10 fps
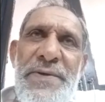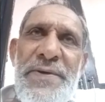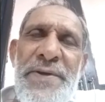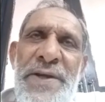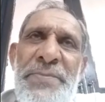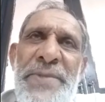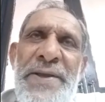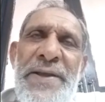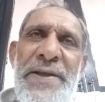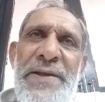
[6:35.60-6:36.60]
it
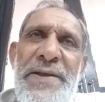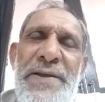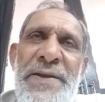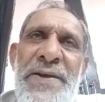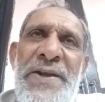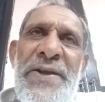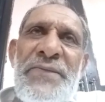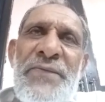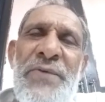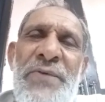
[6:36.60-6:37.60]
may live
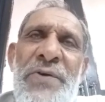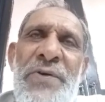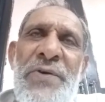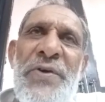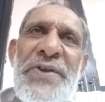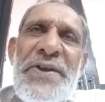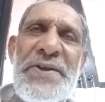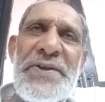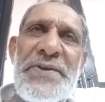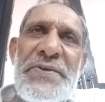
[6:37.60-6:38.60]
for 20
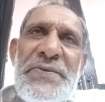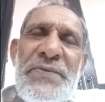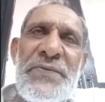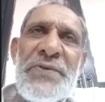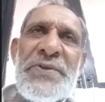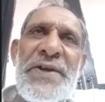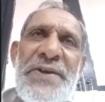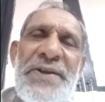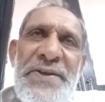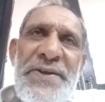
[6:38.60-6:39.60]
days, for
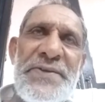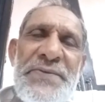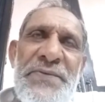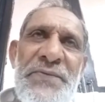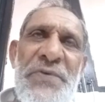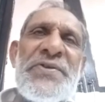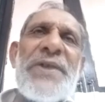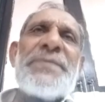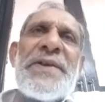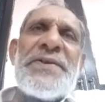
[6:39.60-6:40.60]
30 days, for some
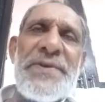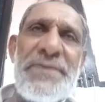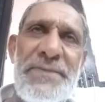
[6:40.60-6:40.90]
reason.